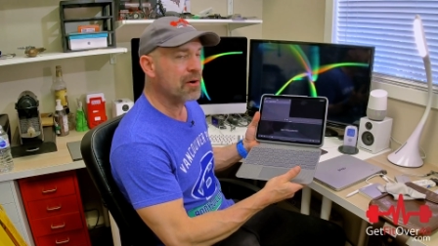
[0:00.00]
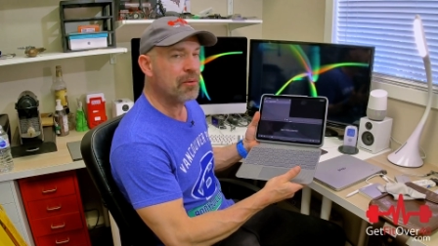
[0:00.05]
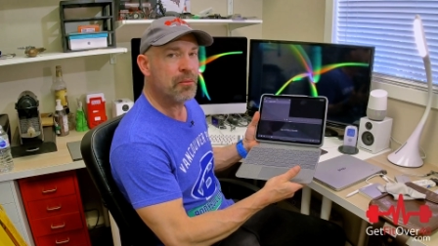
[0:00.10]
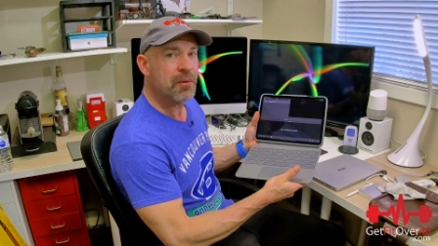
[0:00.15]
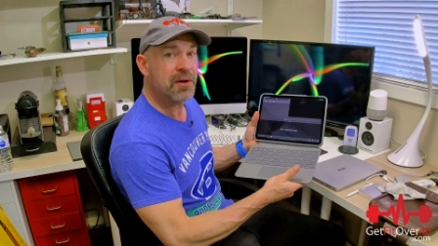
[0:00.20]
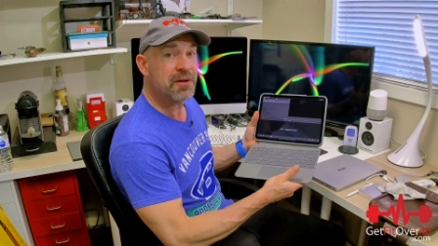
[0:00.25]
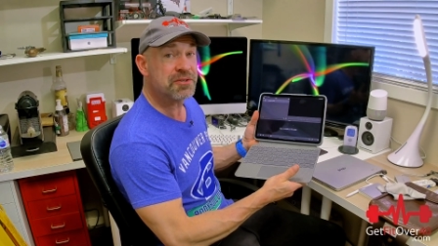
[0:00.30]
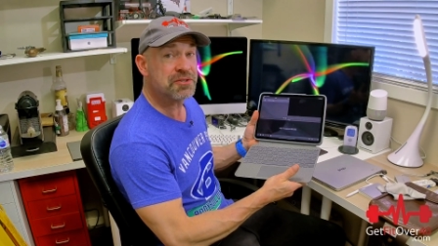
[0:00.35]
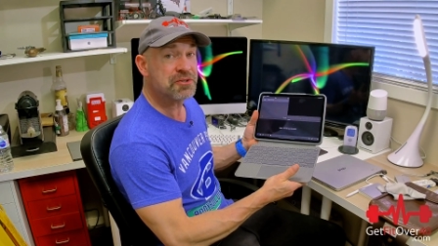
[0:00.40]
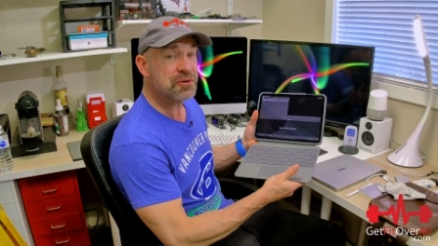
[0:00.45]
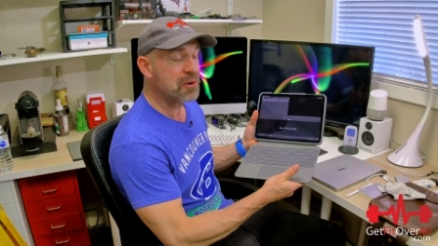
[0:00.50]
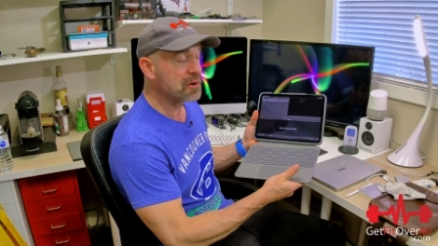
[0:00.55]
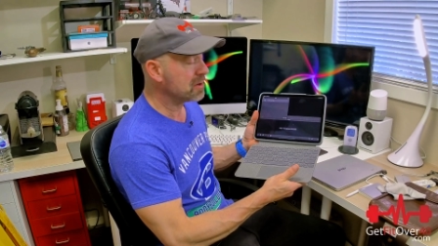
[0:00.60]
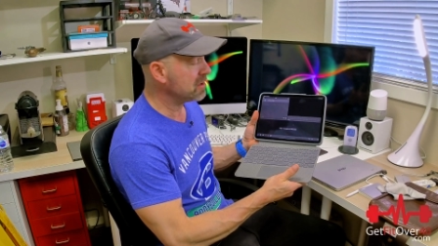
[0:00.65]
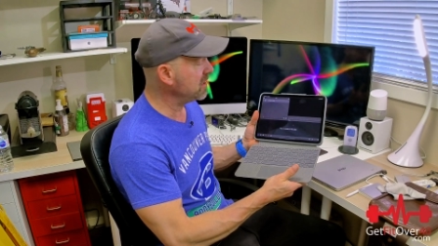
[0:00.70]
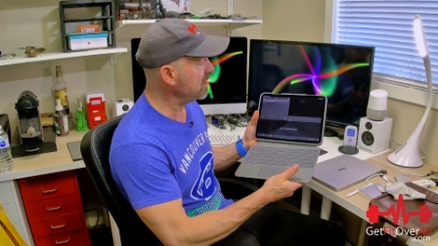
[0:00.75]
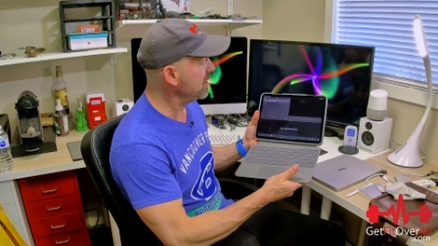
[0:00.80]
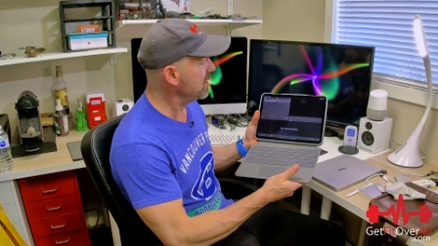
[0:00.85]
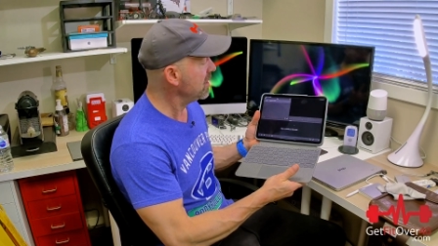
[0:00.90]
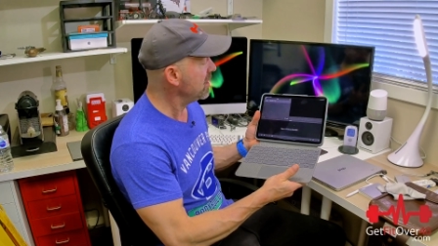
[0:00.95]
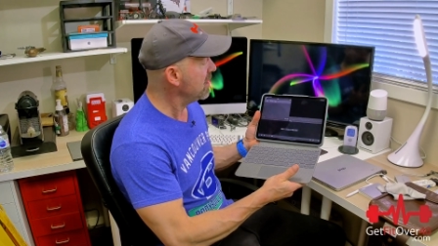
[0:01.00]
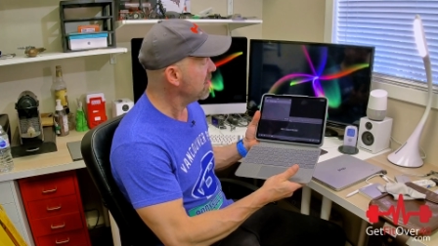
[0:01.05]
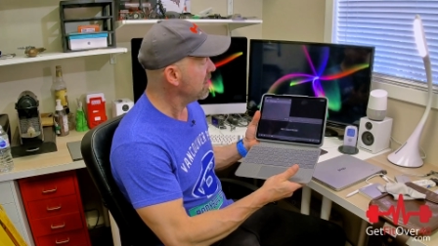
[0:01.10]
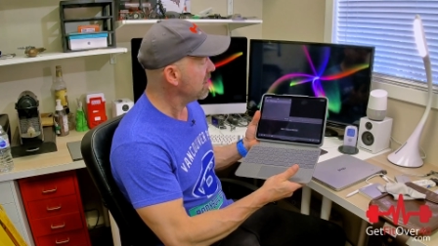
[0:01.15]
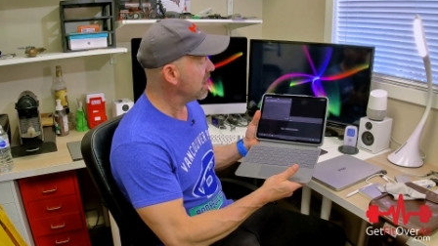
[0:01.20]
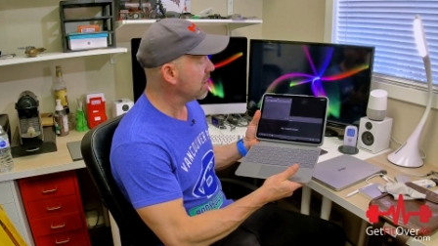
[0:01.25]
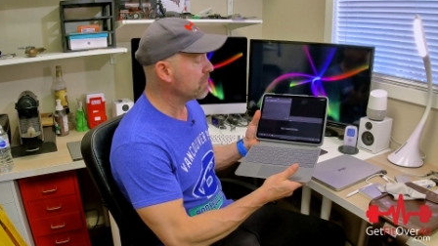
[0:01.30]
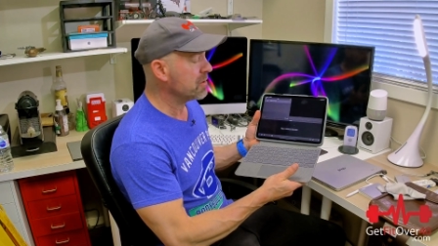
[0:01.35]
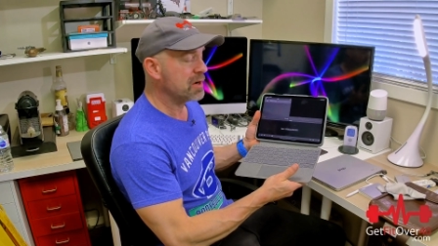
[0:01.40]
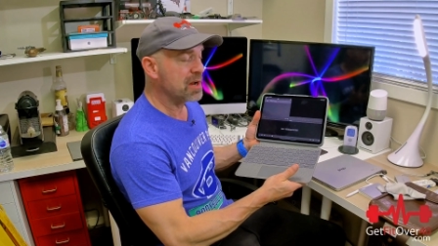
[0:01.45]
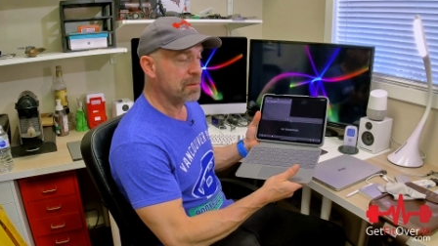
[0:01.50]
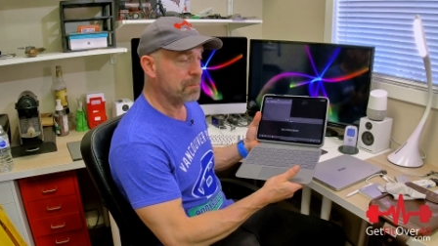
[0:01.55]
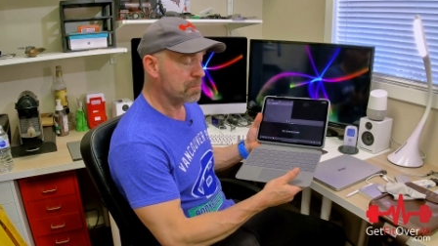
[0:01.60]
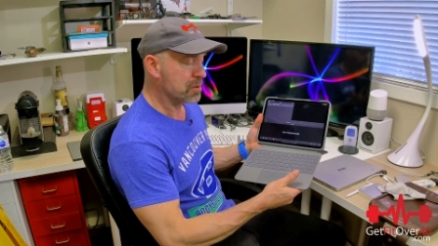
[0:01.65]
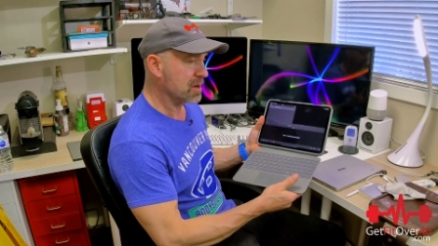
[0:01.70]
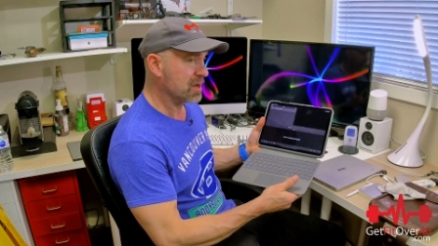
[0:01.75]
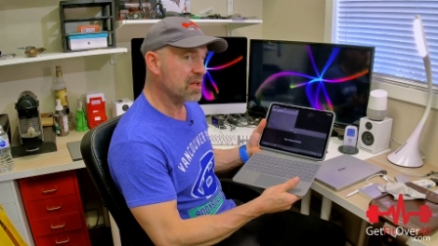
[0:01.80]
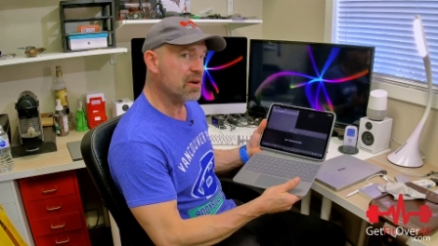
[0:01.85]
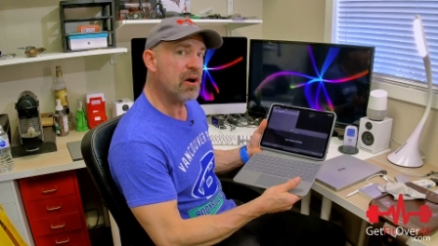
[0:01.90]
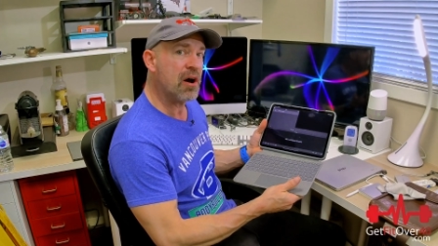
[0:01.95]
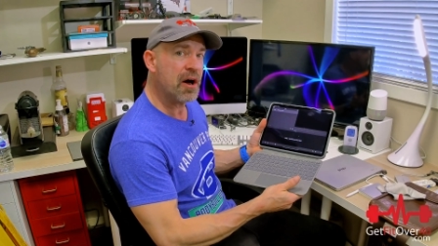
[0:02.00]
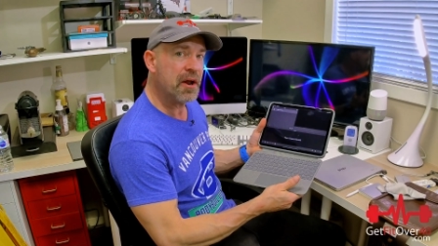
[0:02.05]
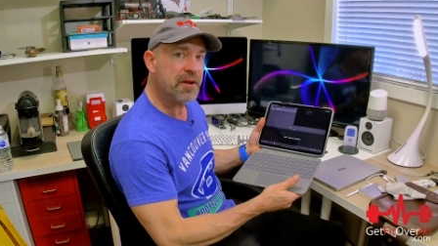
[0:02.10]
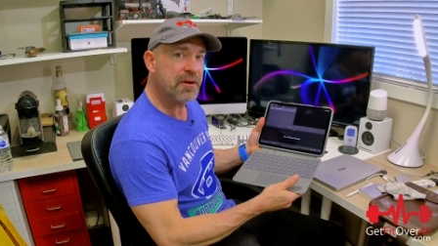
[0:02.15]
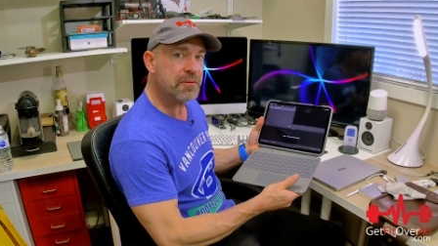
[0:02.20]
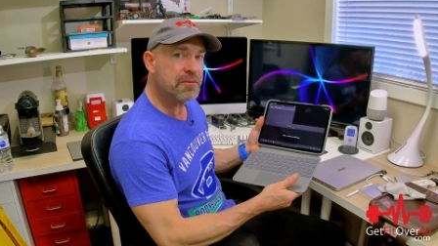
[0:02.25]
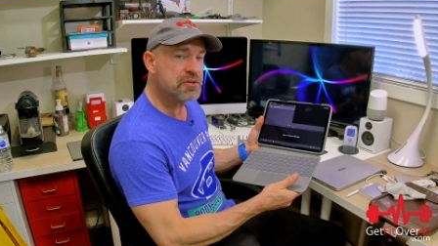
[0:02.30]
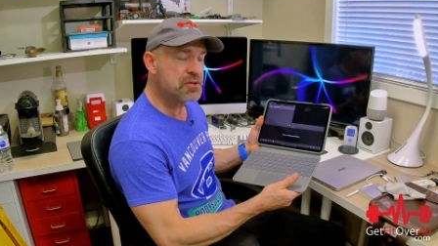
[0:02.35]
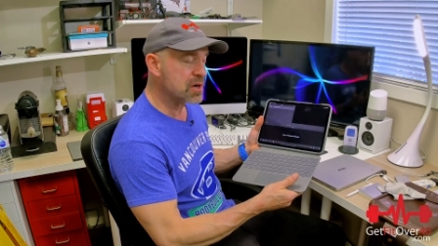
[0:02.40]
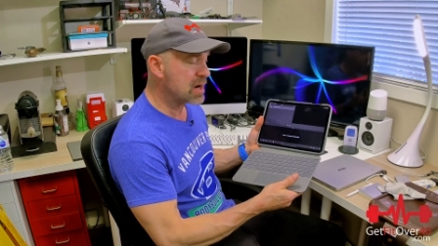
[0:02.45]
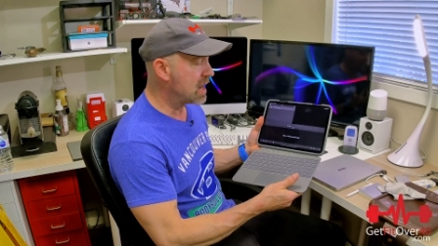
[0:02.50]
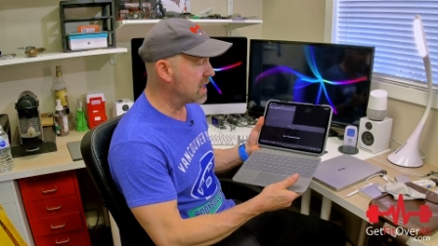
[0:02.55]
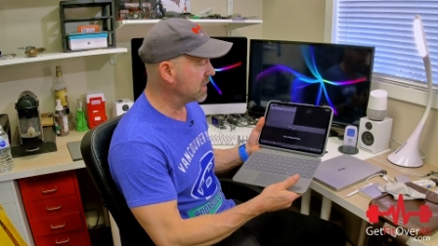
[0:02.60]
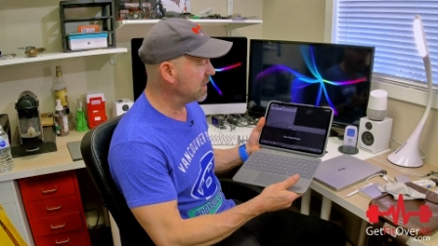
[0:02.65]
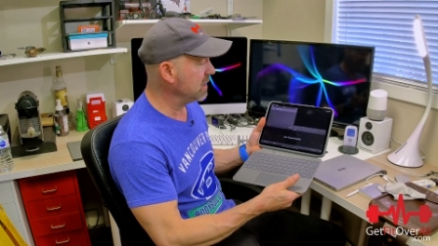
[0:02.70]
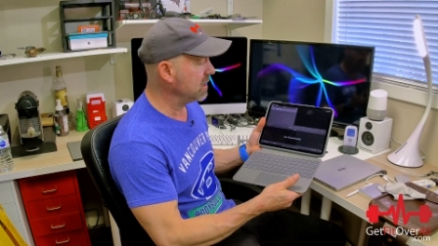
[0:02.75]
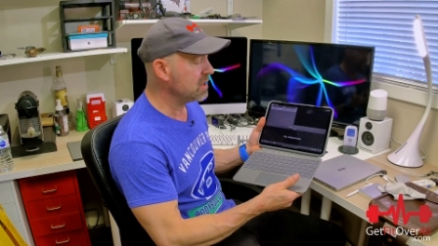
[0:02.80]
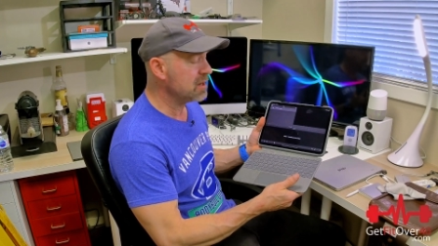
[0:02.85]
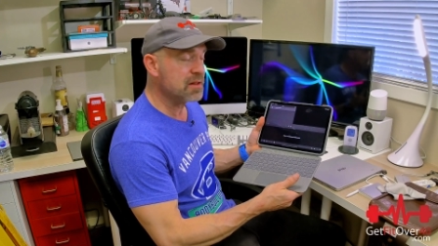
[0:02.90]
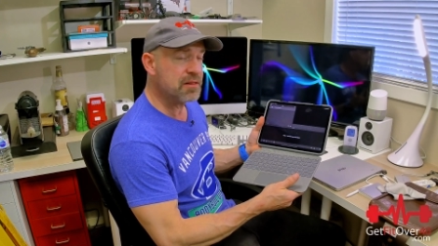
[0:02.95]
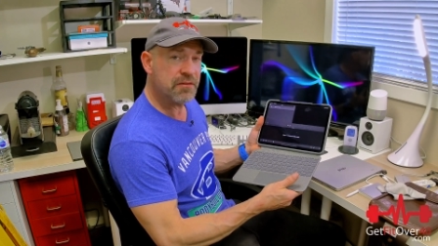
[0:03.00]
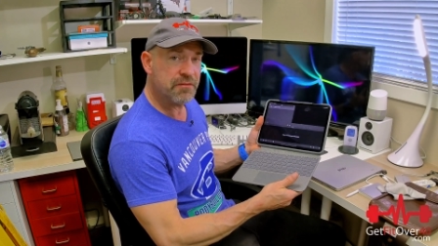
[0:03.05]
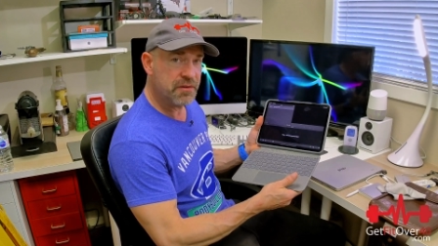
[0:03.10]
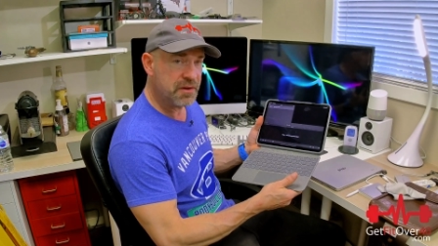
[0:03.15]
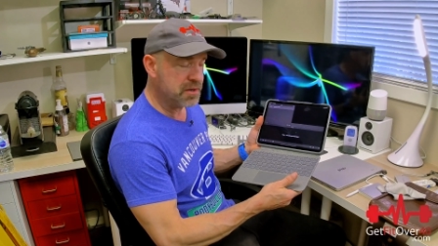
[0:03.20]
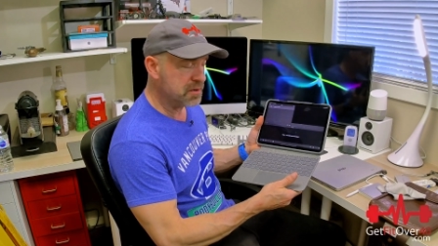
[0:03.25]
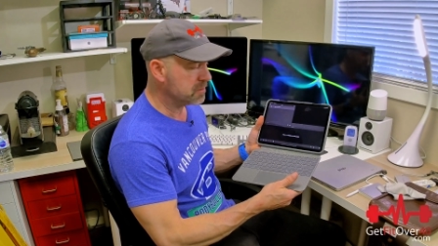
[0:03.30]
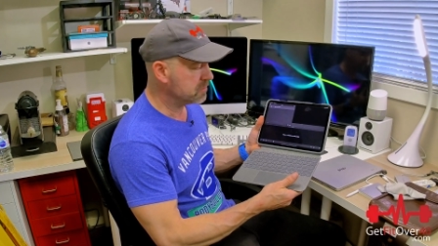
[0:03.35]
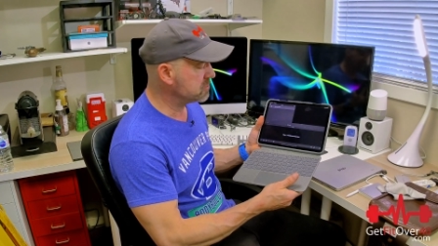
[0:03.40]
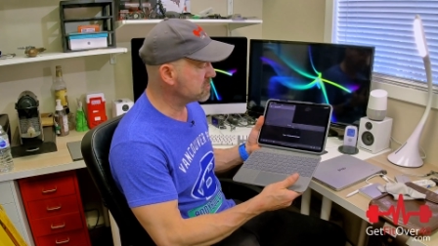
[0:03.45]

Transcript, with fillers: I will shortly. I'm going to bring an audio track in and the video